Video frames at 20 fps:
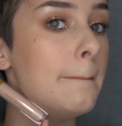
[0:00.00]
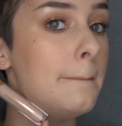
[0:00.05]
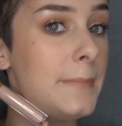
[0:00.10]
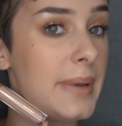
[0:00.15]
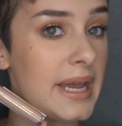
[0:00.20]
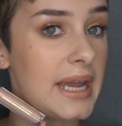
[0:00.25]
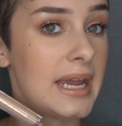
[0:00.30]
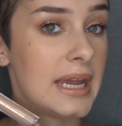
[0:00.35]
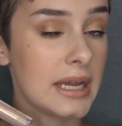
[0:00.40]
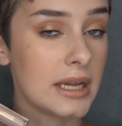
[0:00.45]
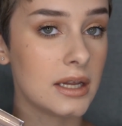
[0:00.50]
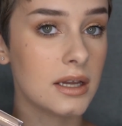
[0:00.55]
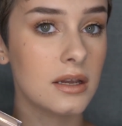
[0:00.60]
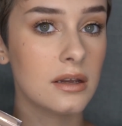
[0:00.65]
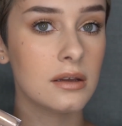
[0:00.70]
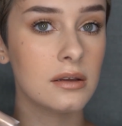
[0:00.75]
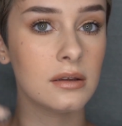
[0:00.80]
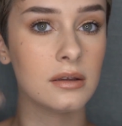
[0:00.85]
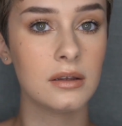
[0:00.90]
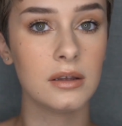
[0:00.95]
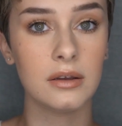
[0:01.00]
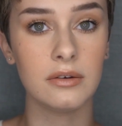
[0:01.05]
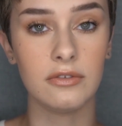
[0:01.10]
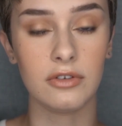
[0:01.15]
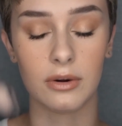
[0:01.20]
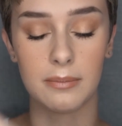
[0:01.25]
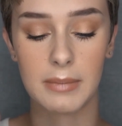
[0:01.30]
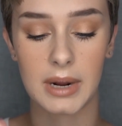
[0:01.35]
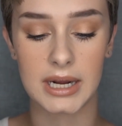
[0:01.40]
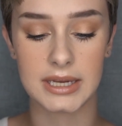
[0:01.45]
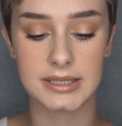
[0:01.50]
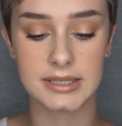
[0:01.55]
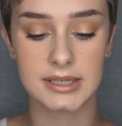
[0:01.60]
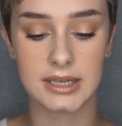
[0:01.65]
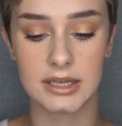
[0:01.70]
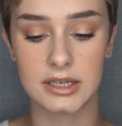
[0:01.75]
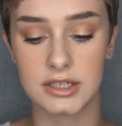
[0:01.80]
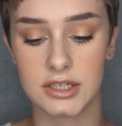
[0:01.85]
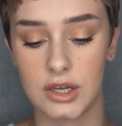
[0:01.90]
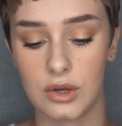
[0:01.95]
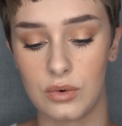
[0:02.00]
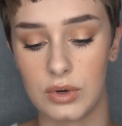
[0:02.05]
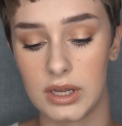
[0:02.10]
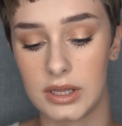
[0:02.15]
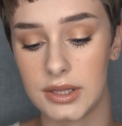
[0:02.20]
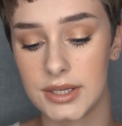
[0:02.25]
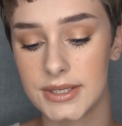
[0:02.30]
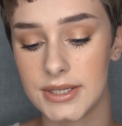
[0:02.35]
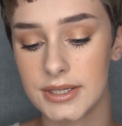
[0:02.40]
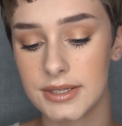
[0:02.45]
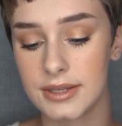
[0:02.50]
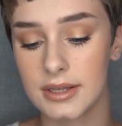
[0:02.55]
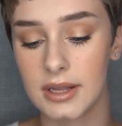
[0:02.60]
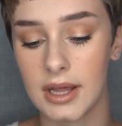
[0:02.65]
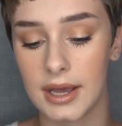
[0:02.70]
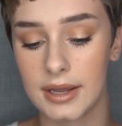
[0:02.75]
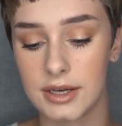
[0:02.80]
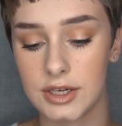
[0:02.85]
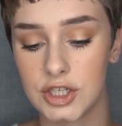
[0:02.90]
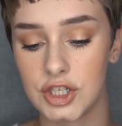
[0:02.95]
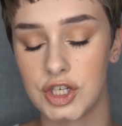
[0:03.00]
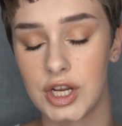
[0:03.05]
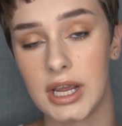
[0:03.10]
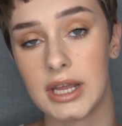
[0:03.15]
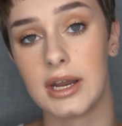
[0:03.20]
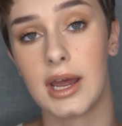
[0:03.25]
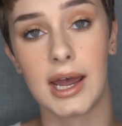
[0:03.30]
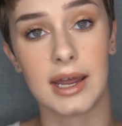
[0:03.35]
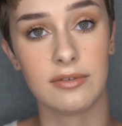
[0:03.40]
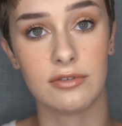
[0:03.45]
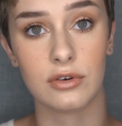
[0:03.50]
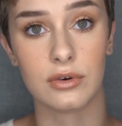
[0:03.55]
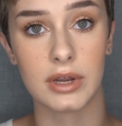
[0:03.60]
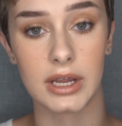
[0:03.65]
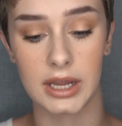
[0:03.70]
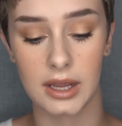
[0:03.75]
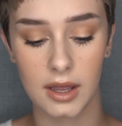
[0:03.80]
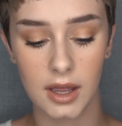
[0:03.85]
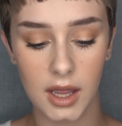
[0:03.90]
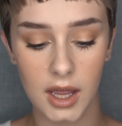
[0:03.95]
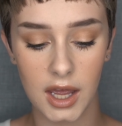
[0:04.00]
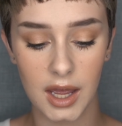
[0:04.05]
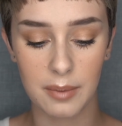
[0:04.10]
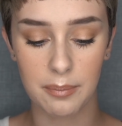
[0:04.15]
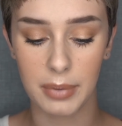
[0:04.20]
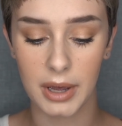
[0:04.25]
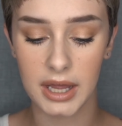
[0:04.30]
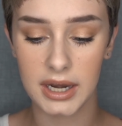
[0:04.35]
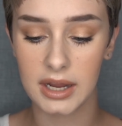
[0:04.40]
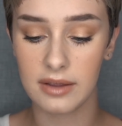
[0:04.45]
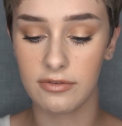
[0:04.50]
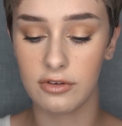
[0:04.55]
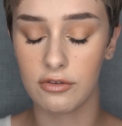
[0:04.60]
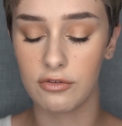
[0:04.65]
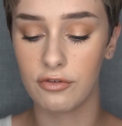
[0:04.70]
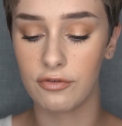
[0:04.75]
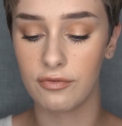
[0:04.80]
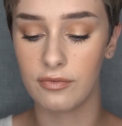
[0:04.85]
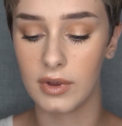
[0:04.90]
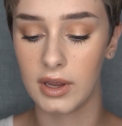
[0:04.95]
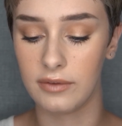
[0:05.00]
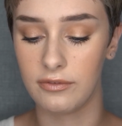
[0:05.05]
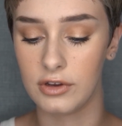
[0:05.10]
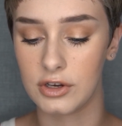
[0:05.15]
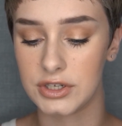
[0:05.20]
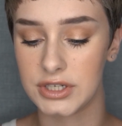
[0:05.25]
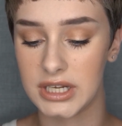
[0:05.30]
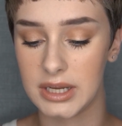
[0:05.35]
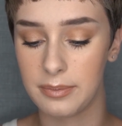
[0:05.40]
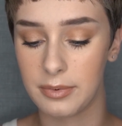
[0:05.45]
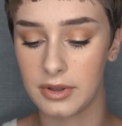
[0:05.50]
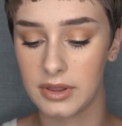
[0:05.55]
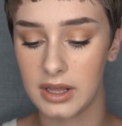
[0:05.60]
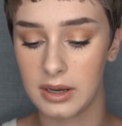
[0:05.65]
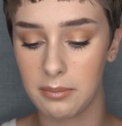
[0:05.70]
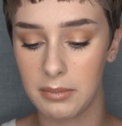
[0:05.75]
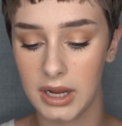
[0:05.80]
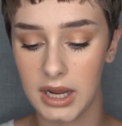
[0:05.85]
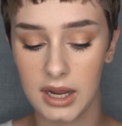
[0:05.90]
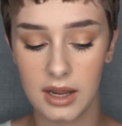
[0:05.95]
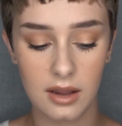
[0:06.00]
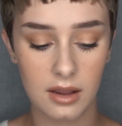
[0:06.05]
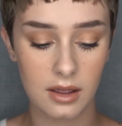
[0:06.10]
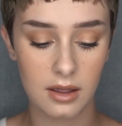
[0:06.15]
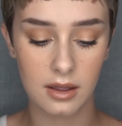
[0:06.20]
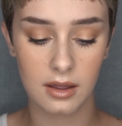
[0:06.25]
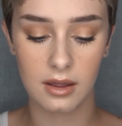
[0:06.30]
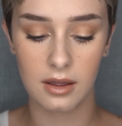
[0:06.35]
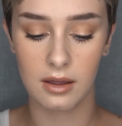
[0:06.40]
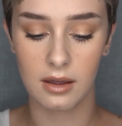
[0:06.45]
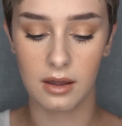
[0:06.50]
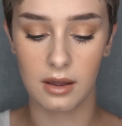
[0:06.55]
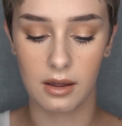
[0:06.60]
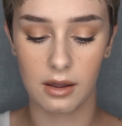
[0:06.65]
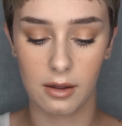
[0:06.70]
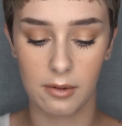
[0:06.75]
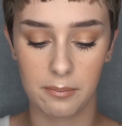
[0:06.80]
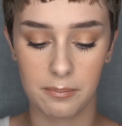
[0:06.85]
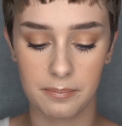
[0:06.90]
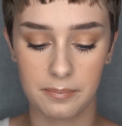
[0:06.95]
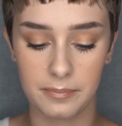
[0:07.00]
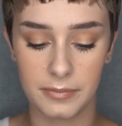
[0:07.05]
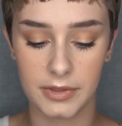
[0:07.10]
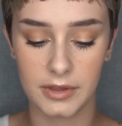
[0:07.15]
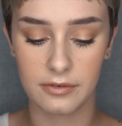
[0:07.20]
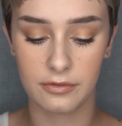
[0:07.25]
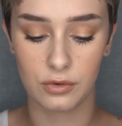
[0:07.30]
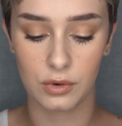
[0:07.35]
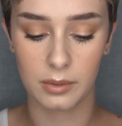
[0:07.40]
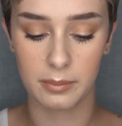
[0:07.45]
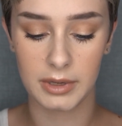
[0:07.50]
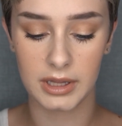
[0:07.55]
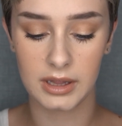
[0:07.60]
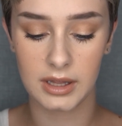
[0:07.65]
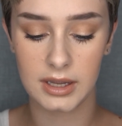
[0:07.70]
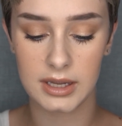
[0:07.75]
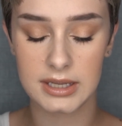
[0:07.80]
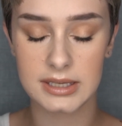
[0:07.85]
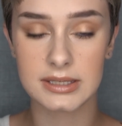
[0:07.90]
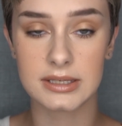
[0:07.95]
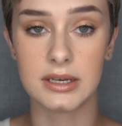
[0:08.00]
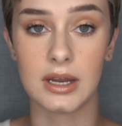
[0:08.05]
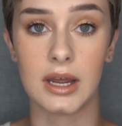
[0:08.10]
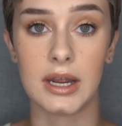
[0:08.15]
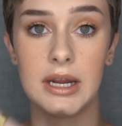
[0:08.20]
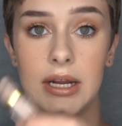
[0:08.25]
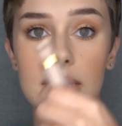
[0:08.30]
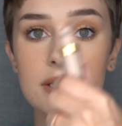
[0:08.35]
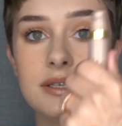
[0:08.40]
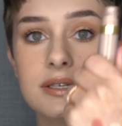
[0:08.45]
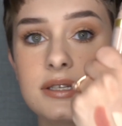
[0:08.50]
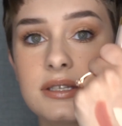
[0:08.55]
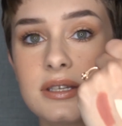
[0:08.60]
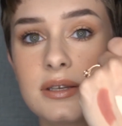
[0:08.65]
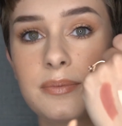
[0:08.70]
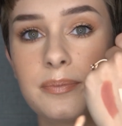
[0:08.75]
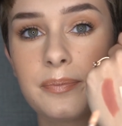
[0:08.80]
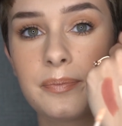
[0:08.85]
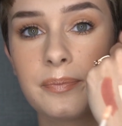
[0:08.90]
pink for my skin tone, and this is the lightest shade Ivory. But if you're deeper than me, the formula is nice.